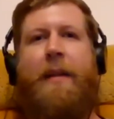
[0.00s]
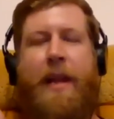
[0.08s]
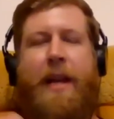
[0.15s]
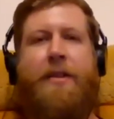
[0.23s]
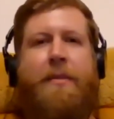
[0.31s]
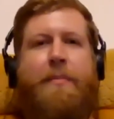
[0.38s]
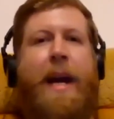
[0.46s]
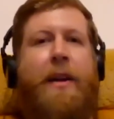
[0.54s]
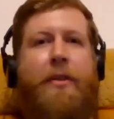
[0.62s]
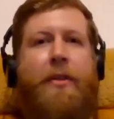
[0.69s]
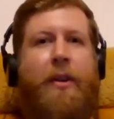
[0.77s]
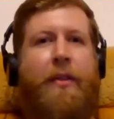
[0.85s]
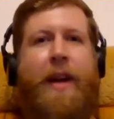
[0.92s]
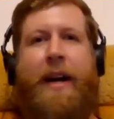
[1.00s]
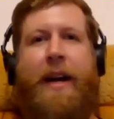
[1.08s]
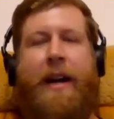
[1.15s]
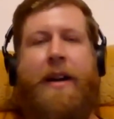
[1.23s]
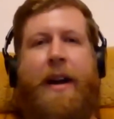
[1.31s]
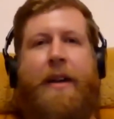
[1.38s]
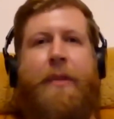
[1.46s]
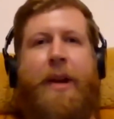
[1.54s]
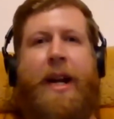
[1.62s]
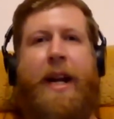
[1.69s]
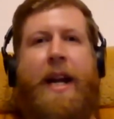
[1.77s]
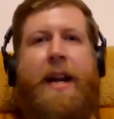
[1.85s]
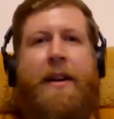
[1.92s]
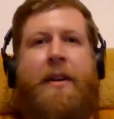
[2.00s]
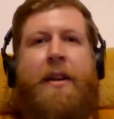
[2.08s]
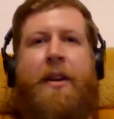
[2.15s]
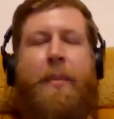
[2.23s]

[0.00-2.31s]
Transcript: but then to make good on that, I kind of really need a